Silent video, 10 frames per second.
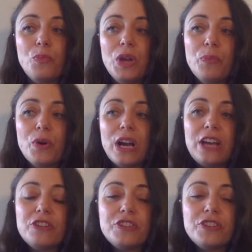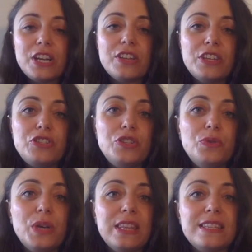When we're energetically
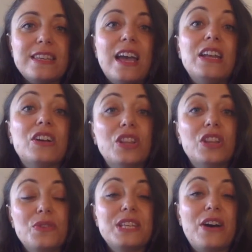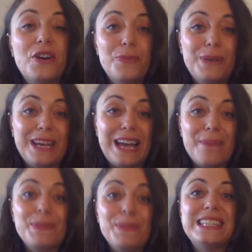doing this kind of closeout, opening
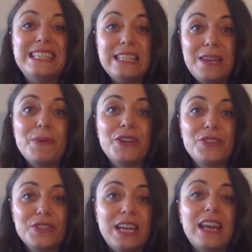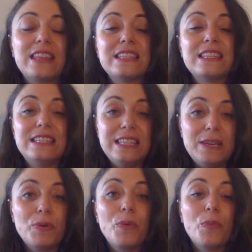up, this deep understanding, this
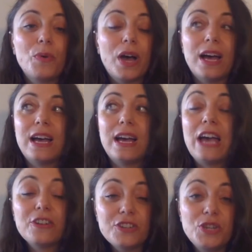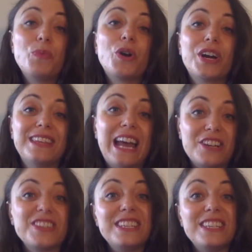deep energy work that
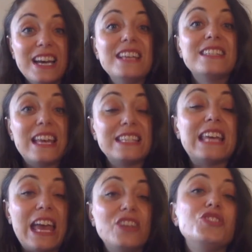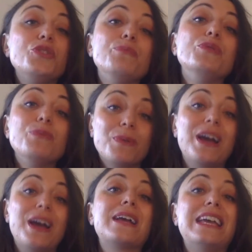actually does tend to
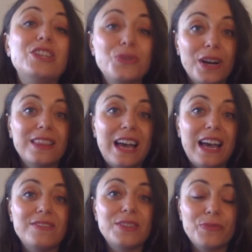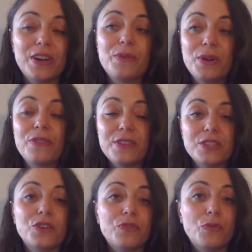boomerang into our lives in very real
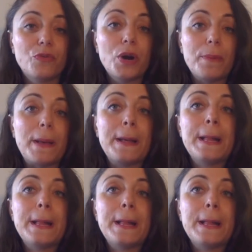physical form,